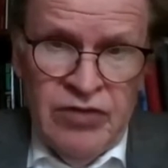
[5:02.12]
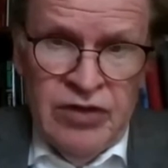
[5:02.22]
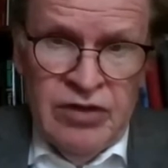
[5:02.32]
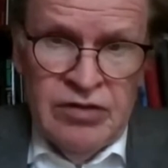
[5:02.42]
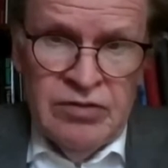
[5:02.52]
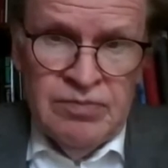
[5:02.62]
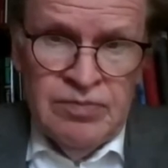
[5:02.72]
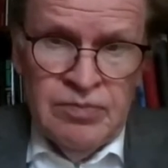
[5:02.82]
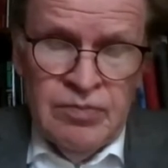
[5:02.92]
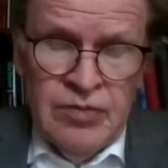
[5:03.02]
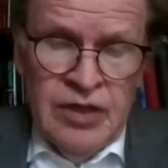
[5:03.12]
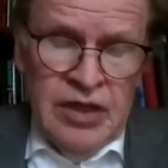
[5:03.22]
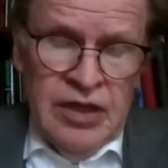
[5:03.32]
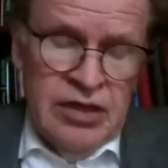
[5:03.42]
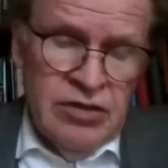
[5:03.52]
of England.
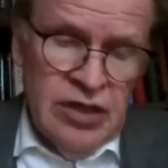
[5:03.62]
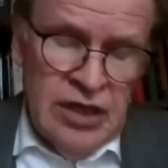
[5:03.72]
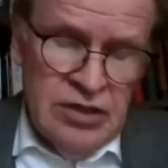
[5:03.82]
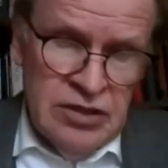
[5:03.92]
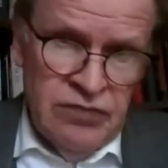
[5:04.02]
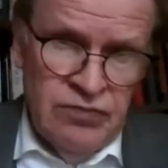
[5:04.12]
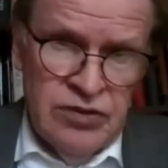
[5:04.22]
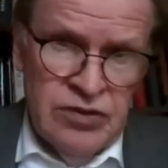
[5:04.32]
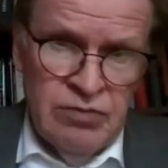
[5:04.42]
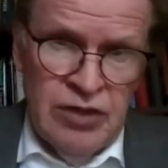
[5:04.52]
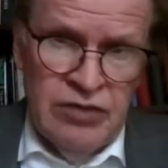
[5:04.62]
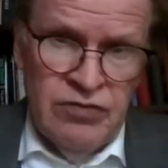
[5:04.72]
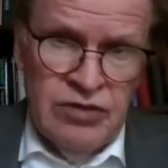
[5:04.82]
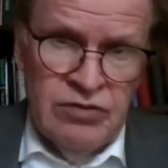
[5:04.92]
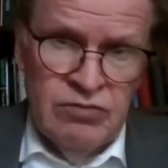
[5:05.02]
In the 1970s, the Bank of
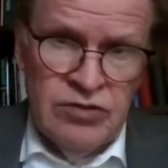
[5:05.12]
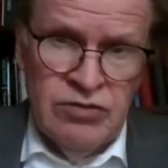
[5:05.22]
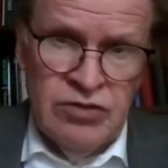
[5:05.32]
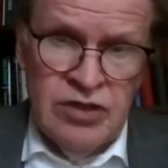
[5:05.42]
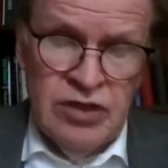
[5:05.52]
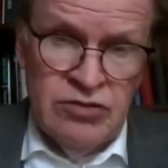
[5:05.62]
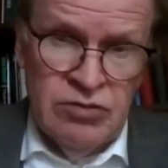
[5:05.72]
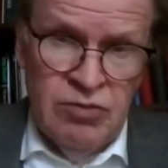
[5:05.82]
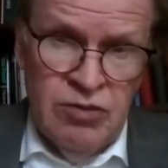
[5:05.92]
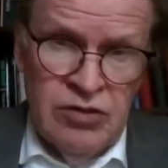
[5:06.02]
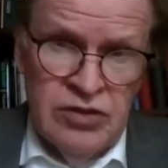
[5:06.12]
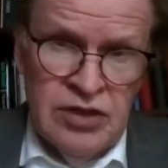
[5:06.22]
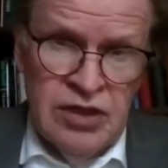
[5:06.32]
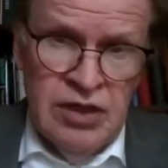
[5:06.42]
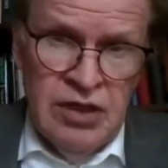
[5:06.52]
England was doing industrial
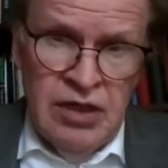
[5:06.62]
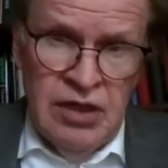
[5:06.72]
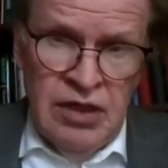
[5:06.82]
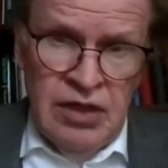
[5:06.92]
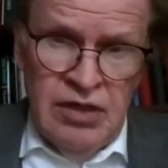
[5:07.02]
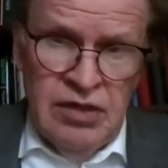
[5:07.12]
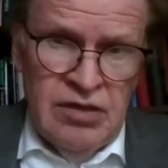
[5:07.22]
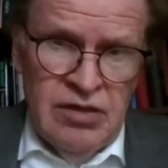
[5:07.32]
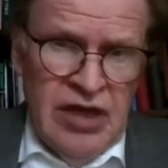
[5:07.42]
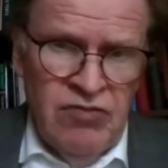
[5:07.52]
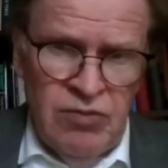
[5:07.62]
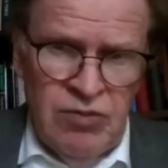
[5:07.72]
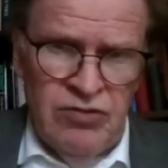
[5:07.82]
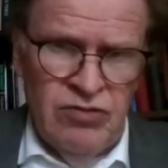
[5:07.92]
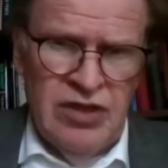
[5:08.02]
policy.
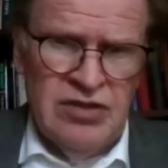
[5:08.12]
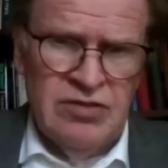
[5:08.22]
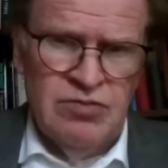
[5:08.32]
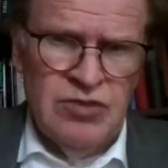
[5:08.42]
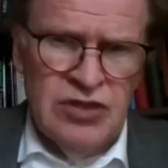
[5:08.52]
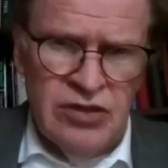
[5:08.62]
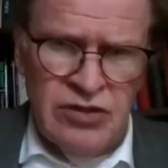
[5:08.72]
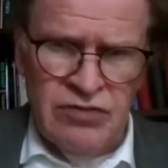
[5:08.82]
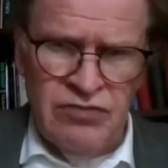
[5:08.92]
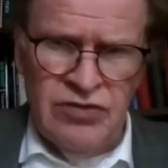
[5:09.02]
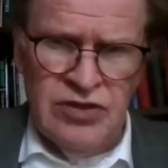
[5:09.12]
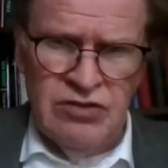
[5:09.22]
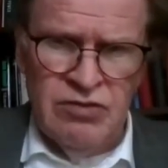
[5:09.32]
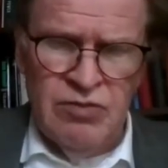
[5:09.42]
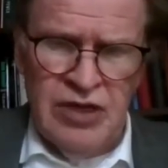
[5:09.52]
Everybody thought that's an absurd thing for a
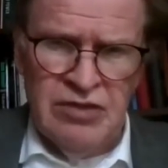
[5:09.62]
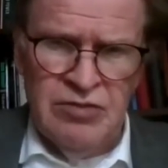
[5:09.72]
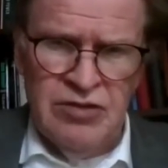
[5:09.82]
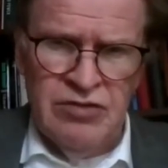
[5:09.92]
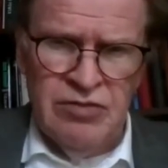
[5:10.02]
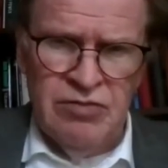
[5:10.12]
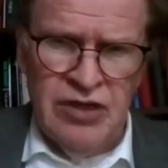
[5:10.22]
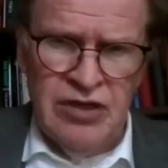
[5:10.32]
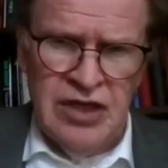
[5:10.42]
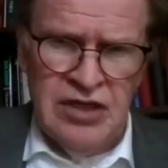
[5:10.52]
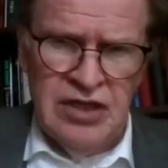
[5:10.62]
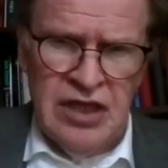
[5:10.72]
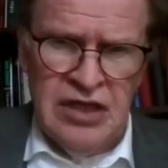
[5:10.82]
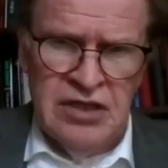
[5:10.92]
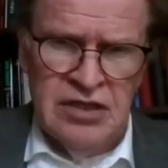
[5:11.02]
central bank to be doing by the
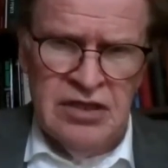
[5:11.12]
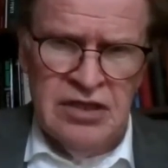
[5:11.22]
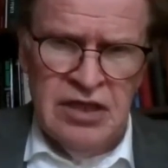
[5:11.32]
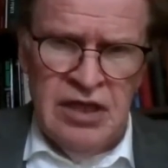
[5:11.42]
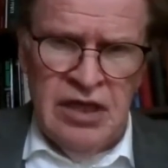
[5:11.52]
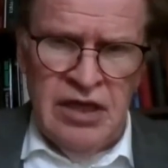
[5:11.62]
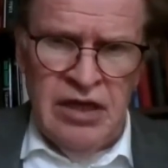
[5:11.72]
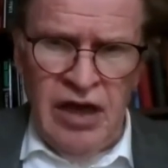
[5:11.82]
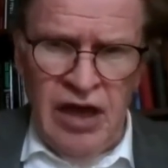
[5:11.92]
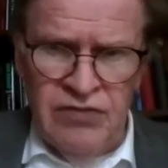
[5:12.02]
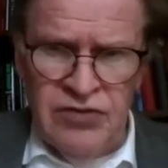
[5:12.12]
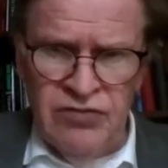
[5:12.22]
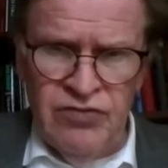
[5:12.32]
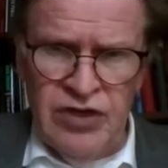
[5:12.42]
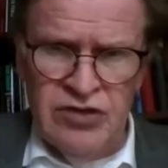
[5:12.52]
1990s. After
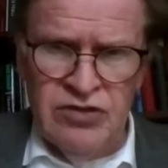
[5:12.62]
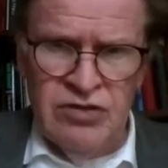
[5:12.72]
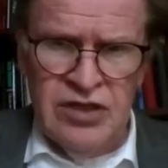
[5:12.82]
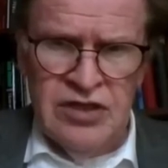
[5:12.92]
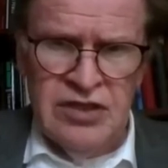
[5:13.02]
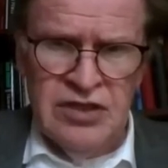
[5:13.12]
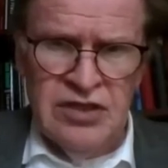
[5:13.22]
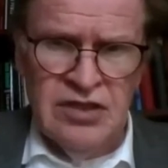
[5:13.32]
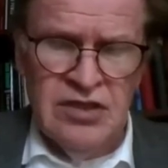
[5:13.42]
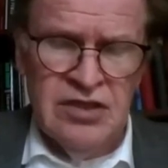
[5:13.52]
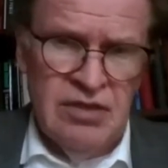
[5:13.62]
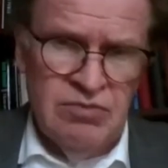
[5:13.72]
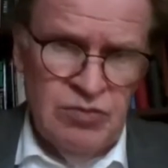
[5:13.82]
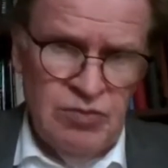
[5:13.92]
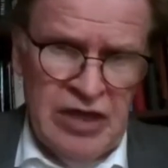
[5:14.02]
the financial crisis, it
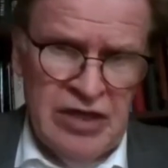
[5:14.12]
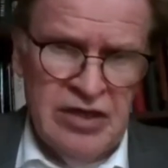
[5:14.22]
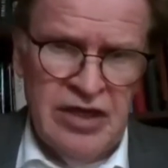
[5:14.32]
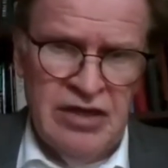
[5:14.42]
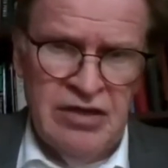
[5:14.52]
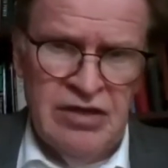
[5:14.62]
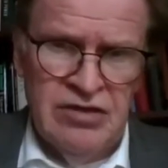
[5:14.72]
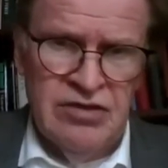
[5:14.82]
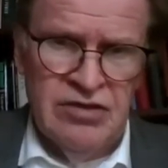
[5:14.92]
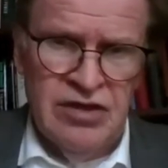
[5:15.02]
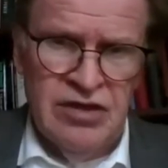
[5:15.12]
comes back again. And